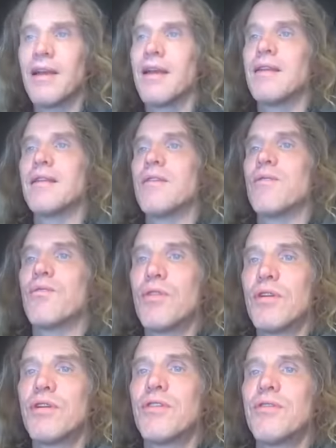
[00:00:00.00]
And in the
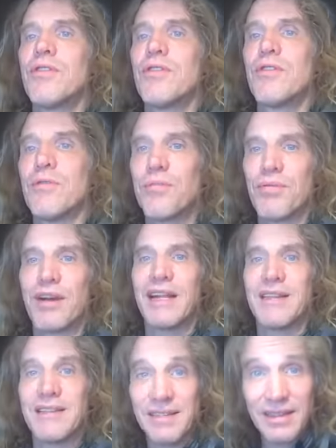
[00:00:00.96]
world your
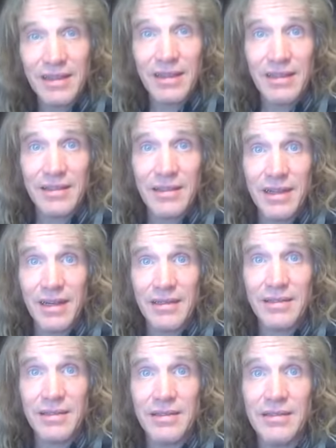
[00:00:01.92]
brain
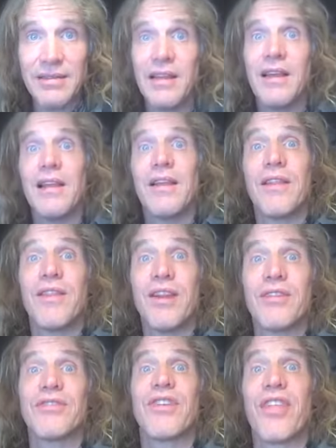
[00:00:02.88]
synthesizes,
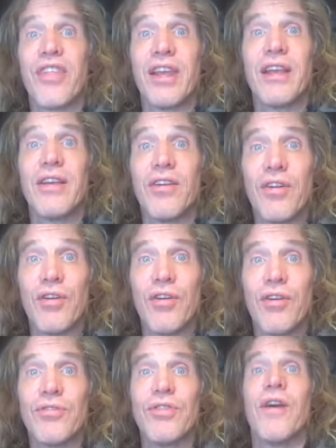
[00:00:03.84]
there's a thing
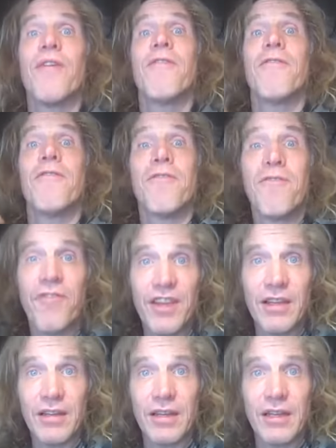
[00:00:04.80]
called
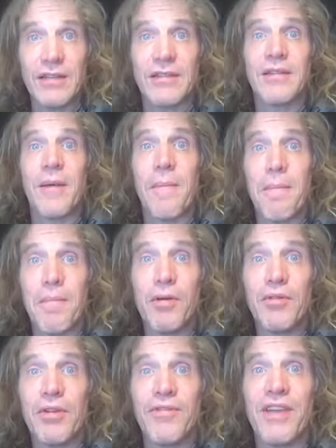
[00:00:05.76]
feelings,
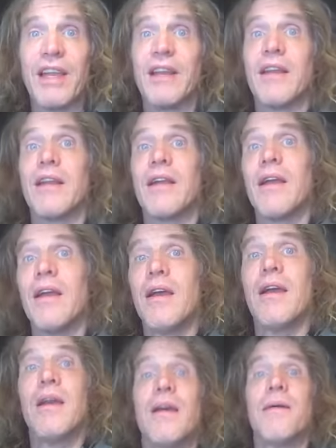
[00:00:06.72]
motivating
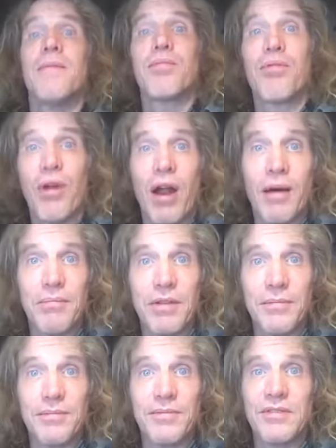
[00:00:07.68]

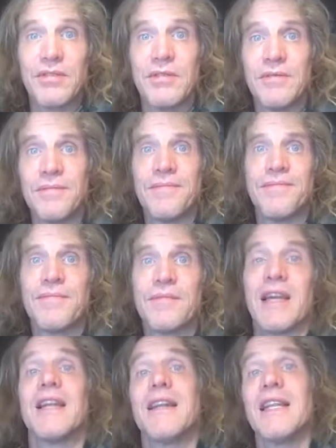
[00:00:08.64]
problems
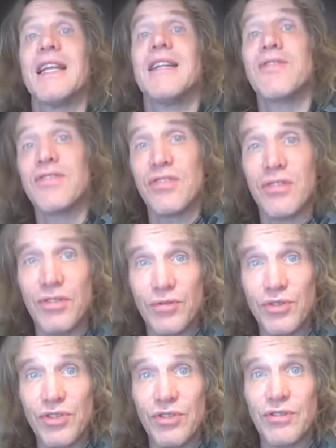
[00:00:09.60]
that need
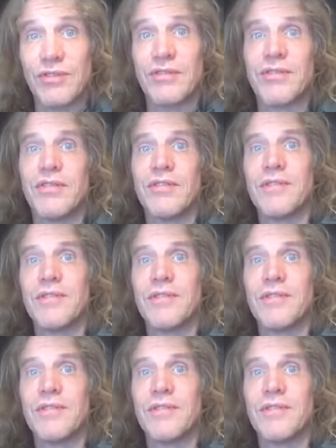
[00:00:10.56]
solutions.